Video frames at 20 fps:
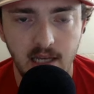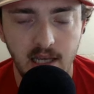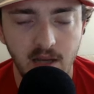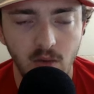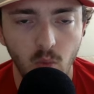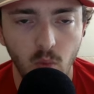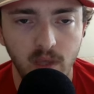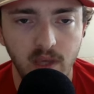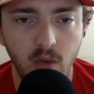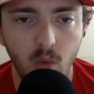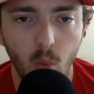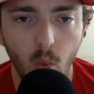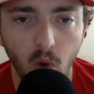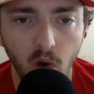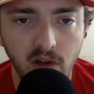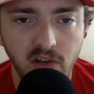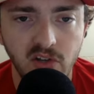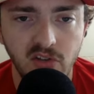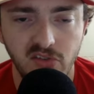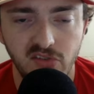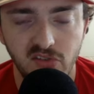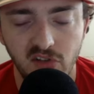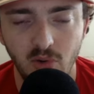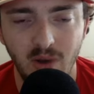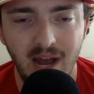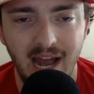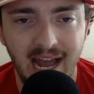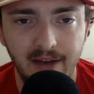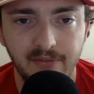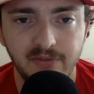in Week One, so you
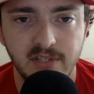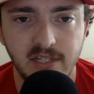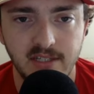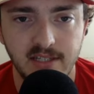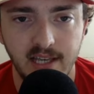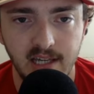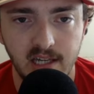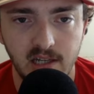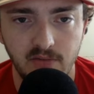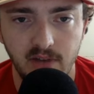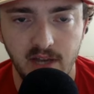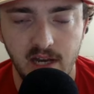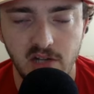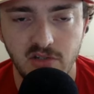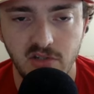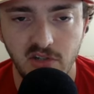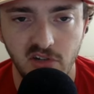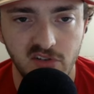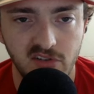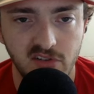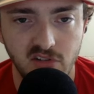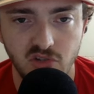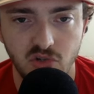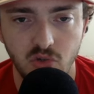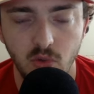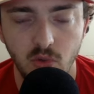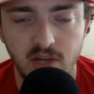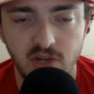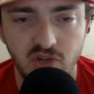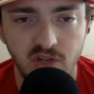have to take advantage of your
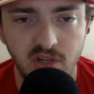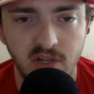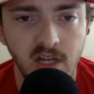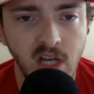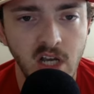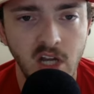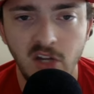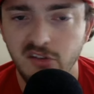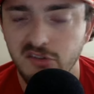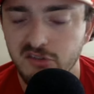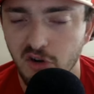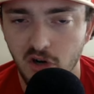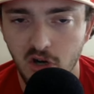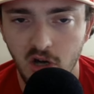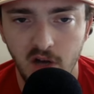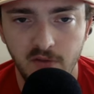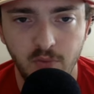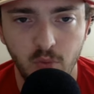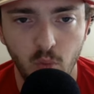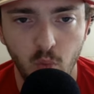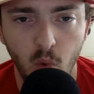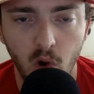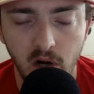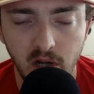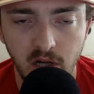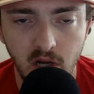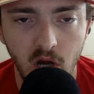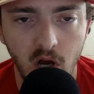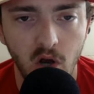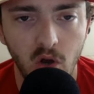situation. Start off one
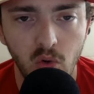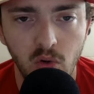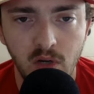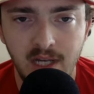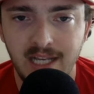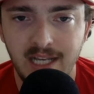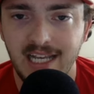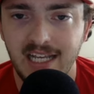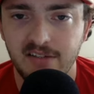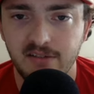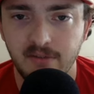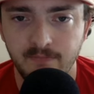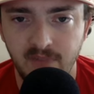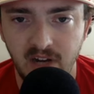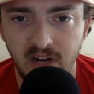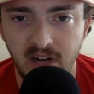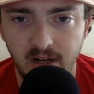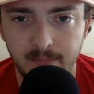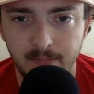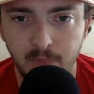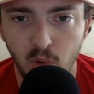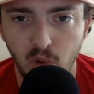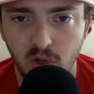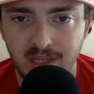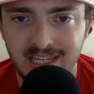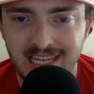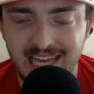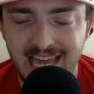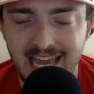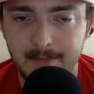and zero. Oh. It's a very
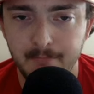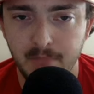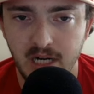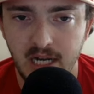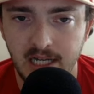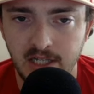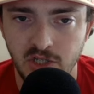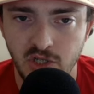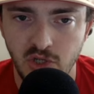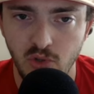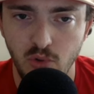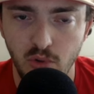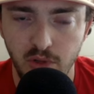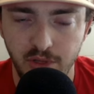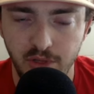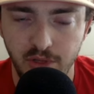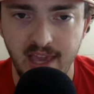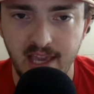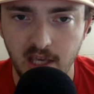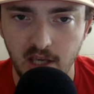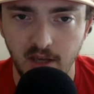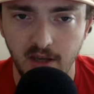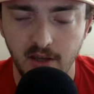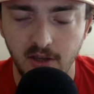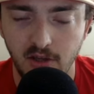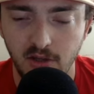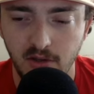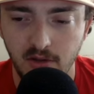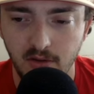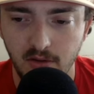important game, but I do think
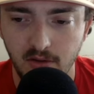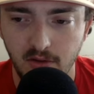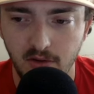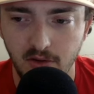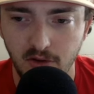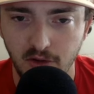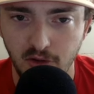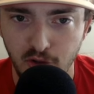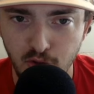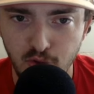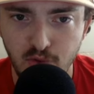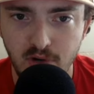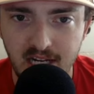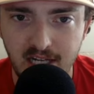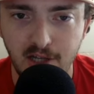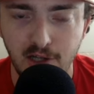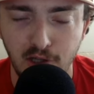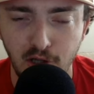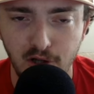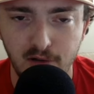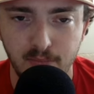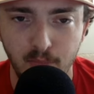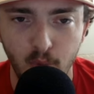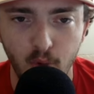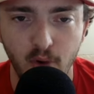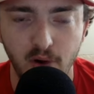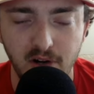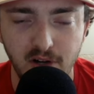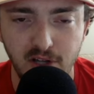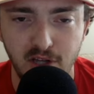you need to look
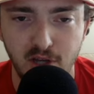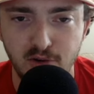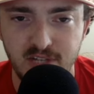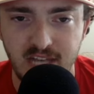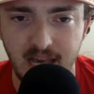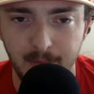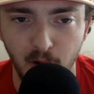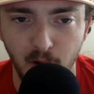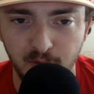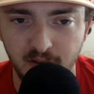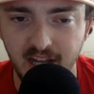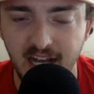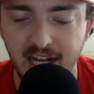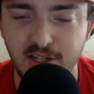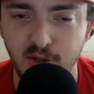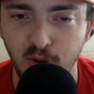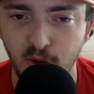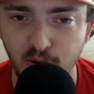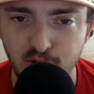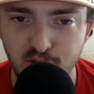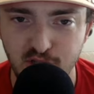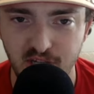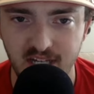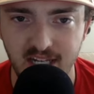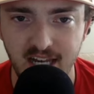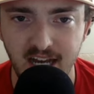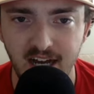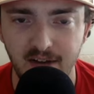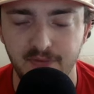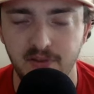more into UTEP. Hopefully, I told you
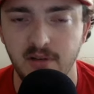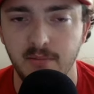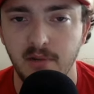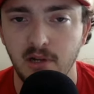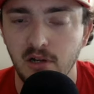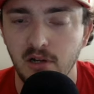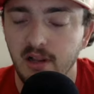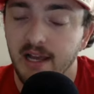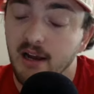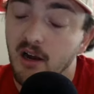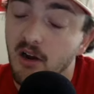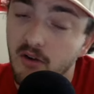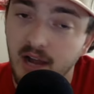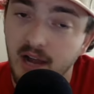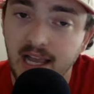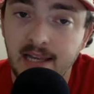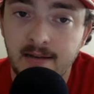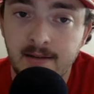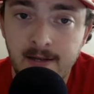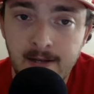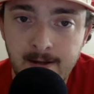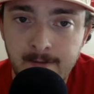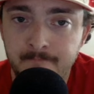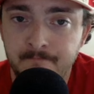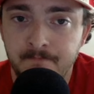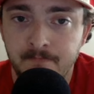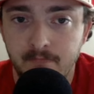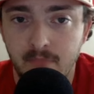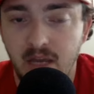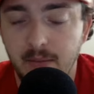enough, and you're like, all right,
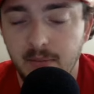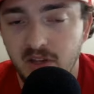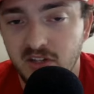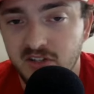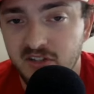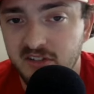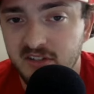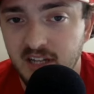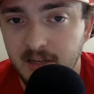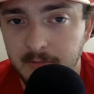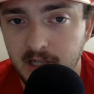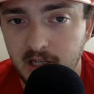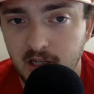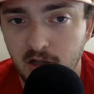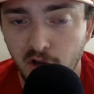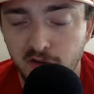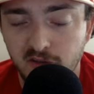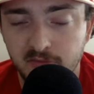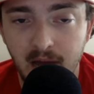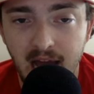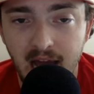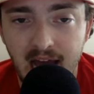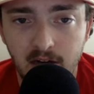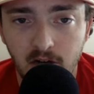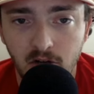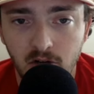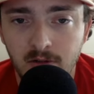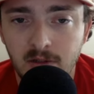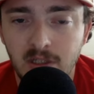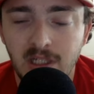maybe this is going to be a close
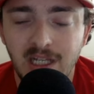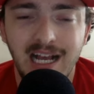battle.